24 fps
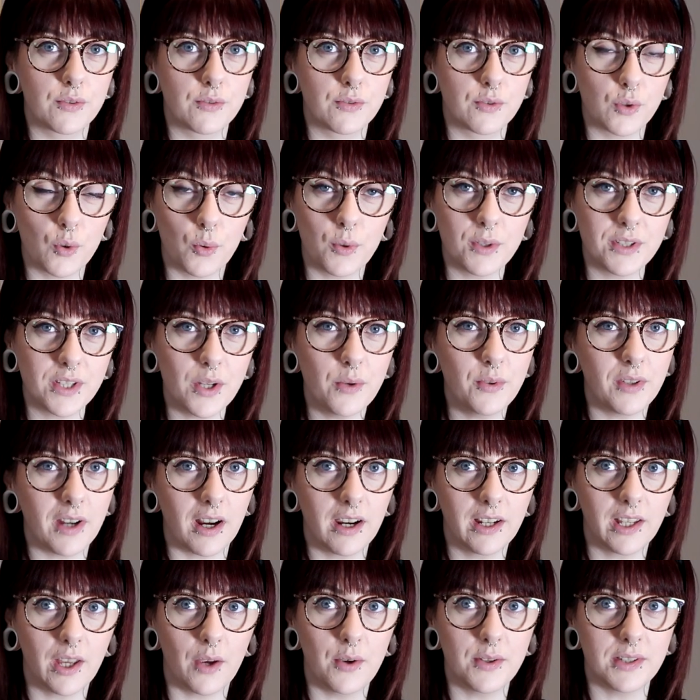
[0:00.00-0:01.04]
So it's now
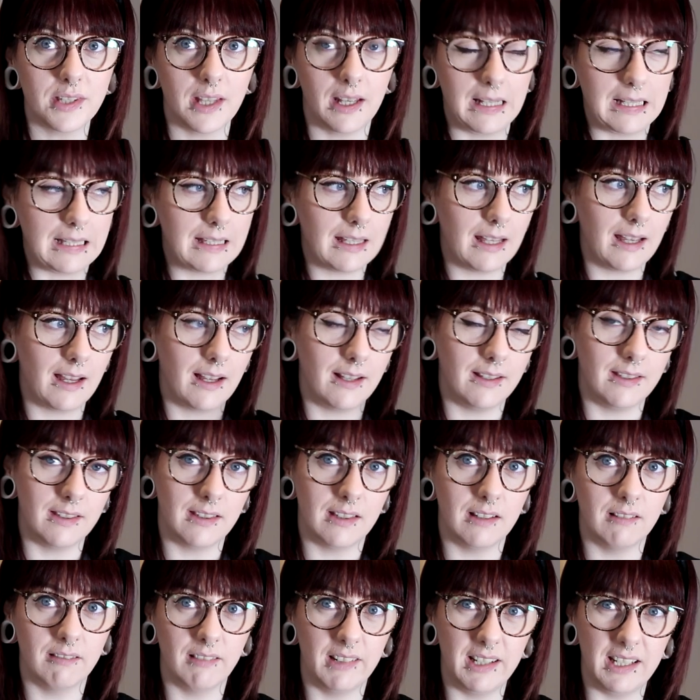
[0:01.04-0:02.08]
dark outside and
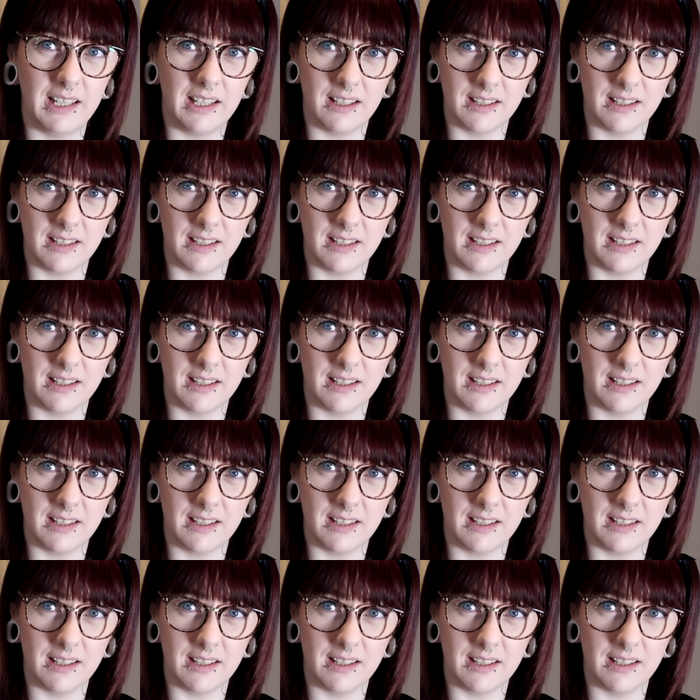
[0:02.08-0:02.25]
the light